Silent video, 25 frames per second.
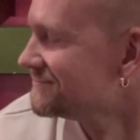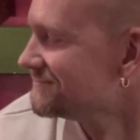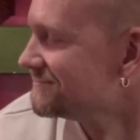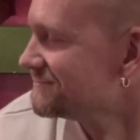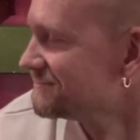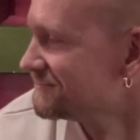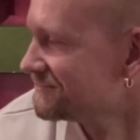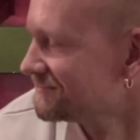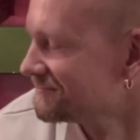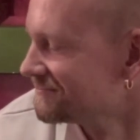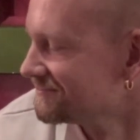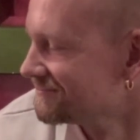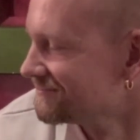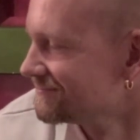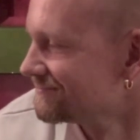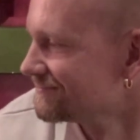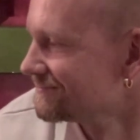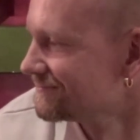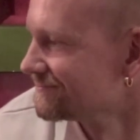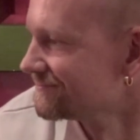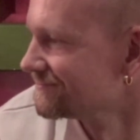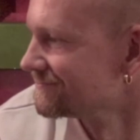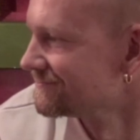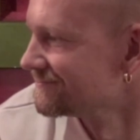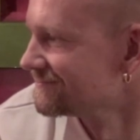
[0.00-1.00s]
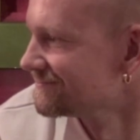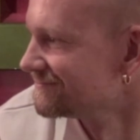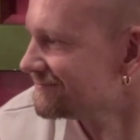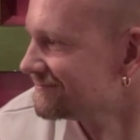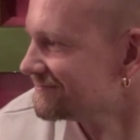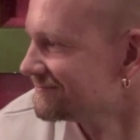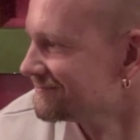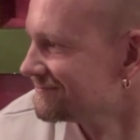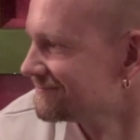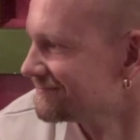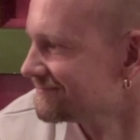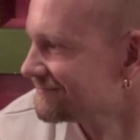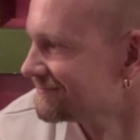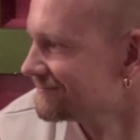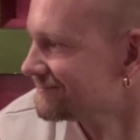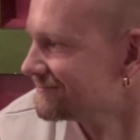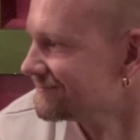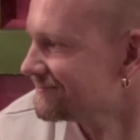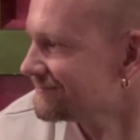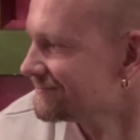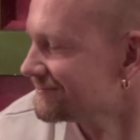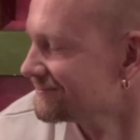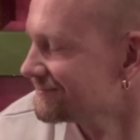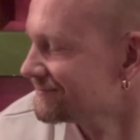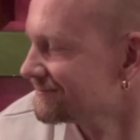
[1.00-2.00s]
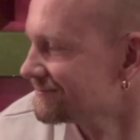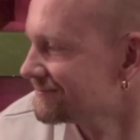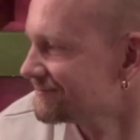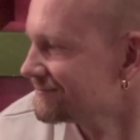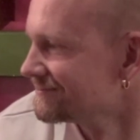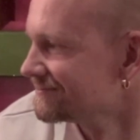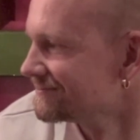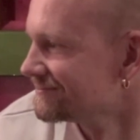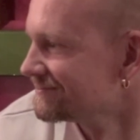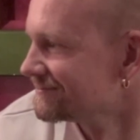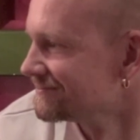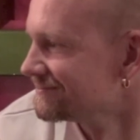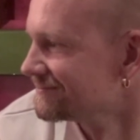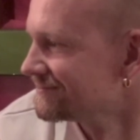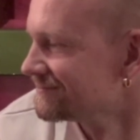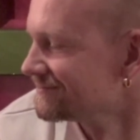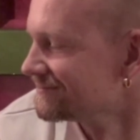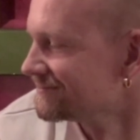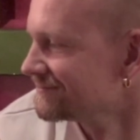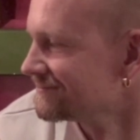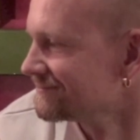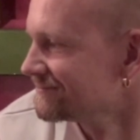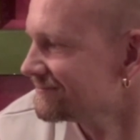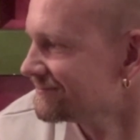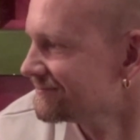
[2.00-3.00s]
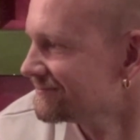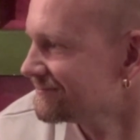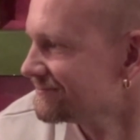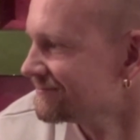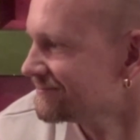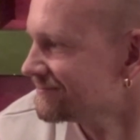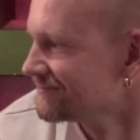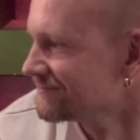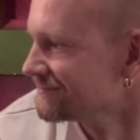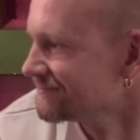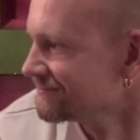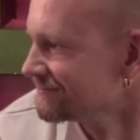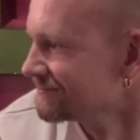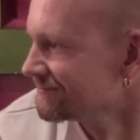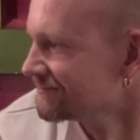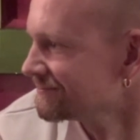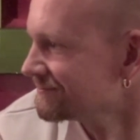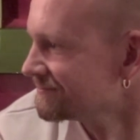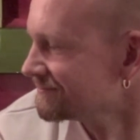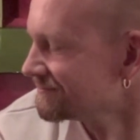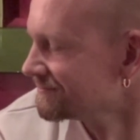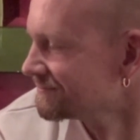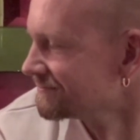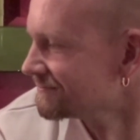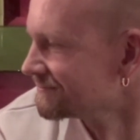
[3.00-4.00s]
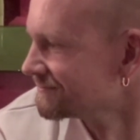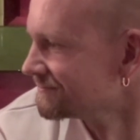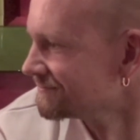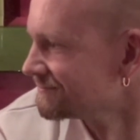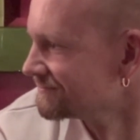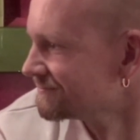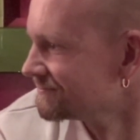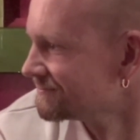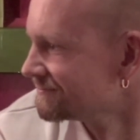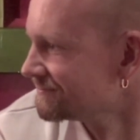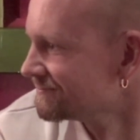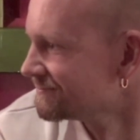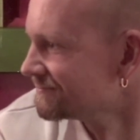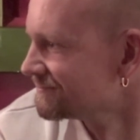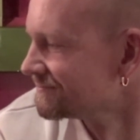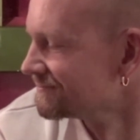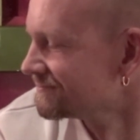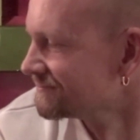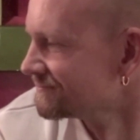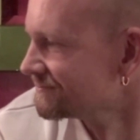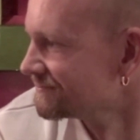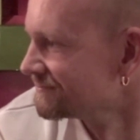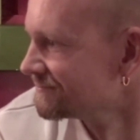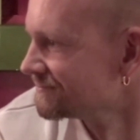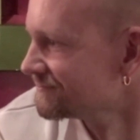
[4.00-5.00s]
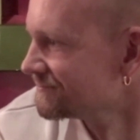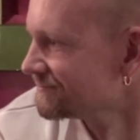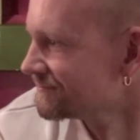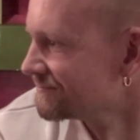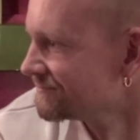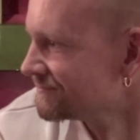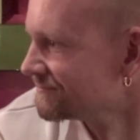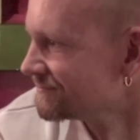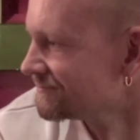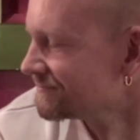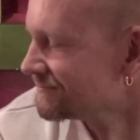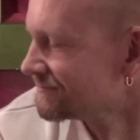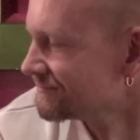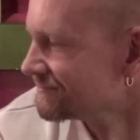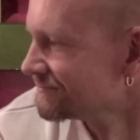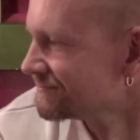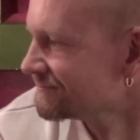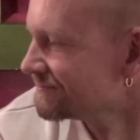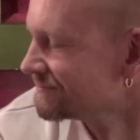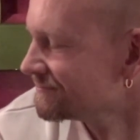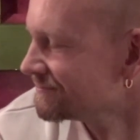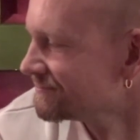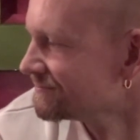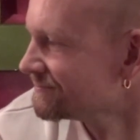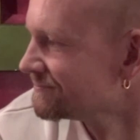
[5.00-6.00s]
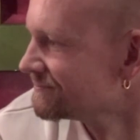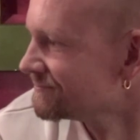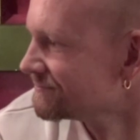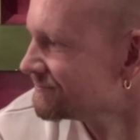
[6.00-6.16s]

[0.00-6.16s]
[no speech]